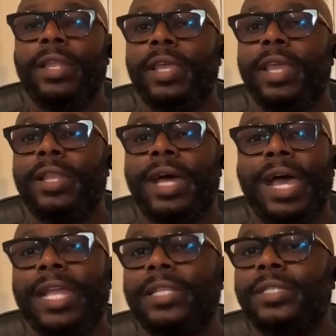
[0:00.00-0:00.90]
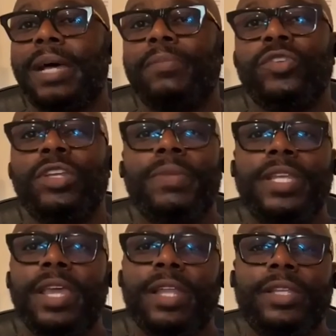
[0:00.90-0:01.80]
And, and I hadn't stopped
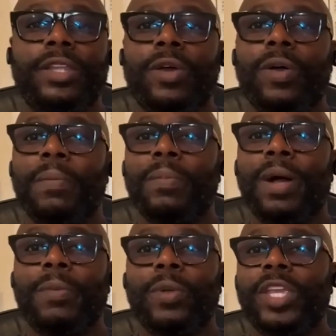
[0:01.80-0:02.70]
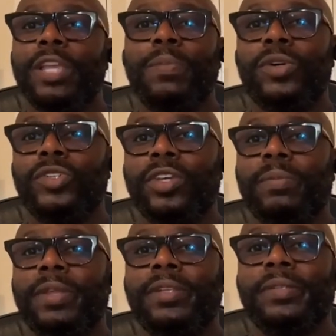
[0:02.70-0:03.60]
dreaming yet. You know, I'm, I'm going to keep on
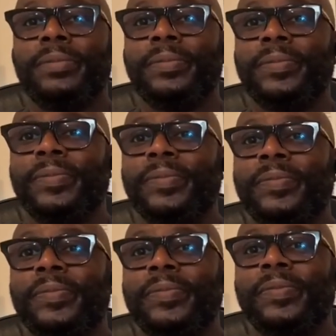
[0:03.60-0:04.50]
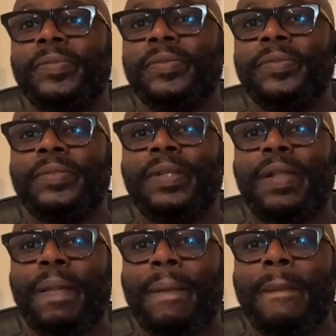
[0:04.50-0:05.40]
dreaming. But the, the beauty of you
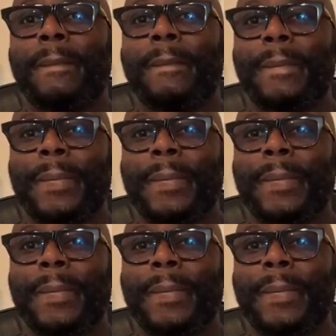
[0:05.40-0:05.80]
now is